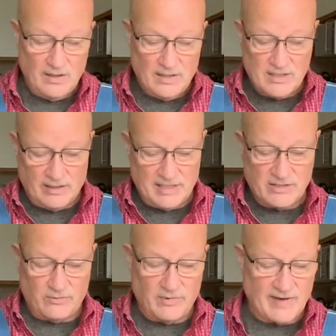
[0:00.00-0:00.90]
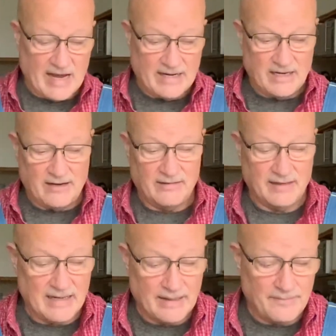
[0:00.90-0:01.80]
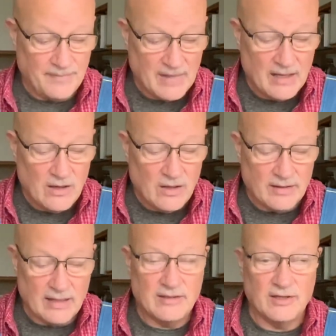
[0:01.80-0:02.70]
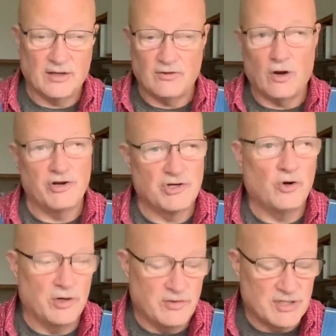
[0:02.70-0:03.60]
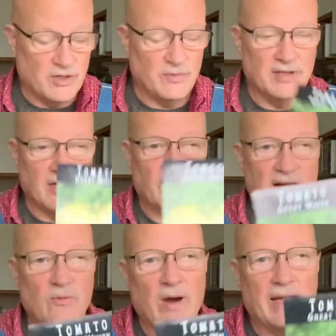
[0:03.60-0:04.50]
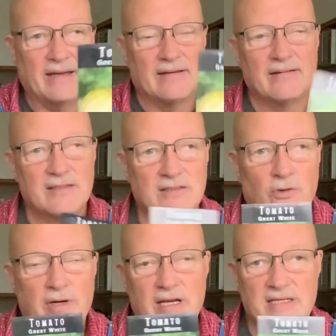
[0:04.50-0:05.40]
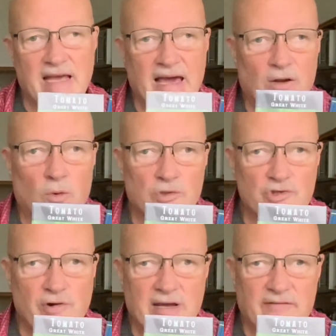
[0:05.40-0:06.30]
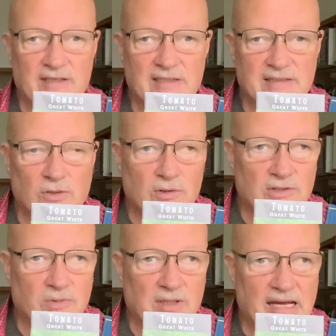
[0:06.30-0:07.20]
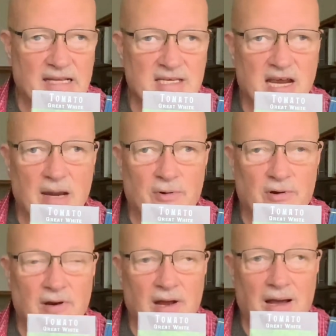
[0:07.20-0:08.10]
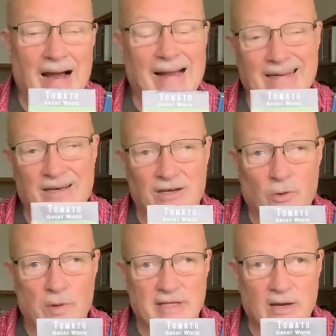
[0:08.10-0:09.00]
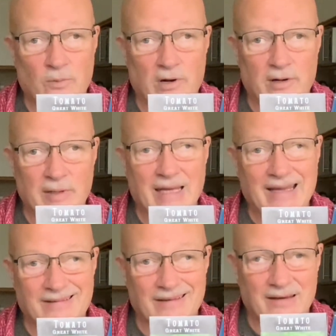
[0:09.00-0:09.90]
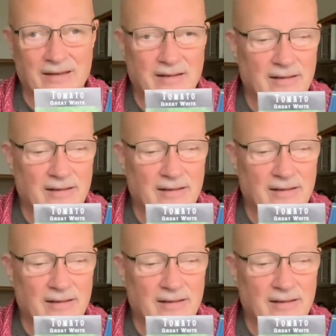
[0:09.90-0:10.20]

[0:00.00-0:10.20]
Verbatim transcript: So let's see what we've got here. Um, the orange accordion is a good one. The great white. Story is I had a whole tray of this, sold it to a landscaper. I didn't know what they were. He did.